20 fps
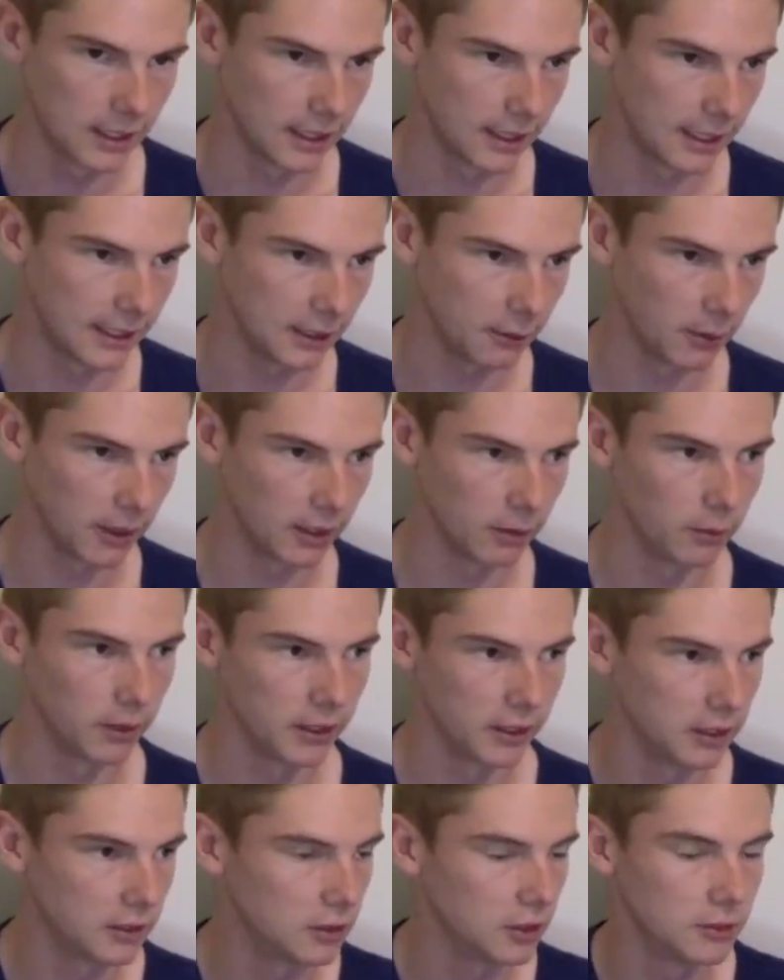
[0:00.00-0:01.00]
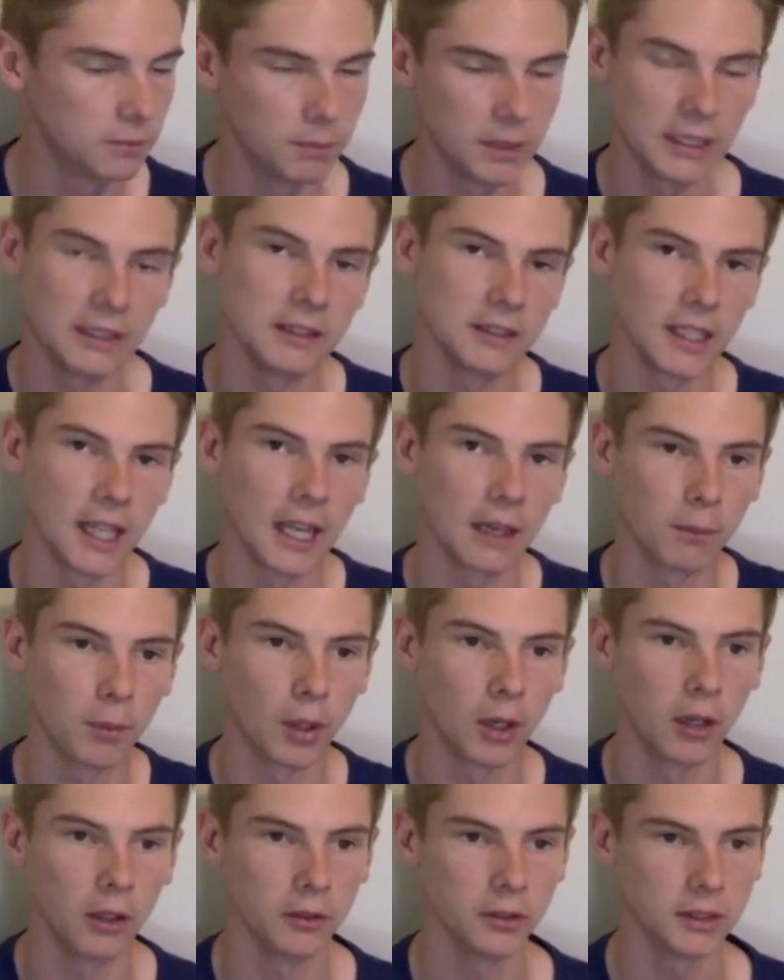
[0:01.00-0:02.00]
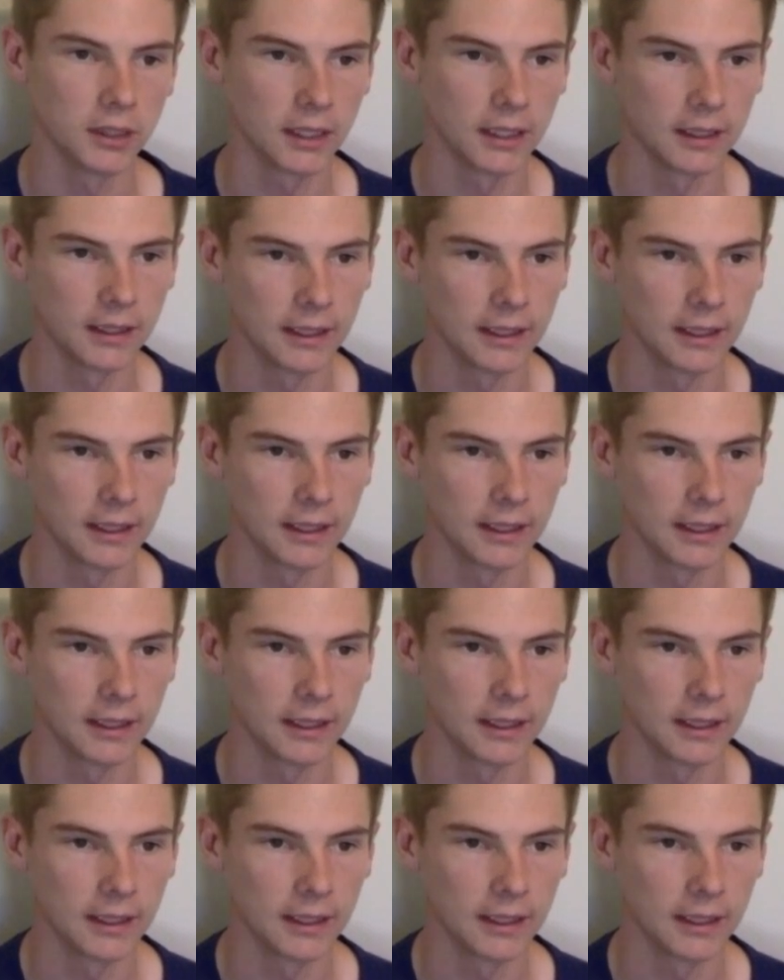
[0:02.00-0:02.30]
anywhere where there's just big snag piles.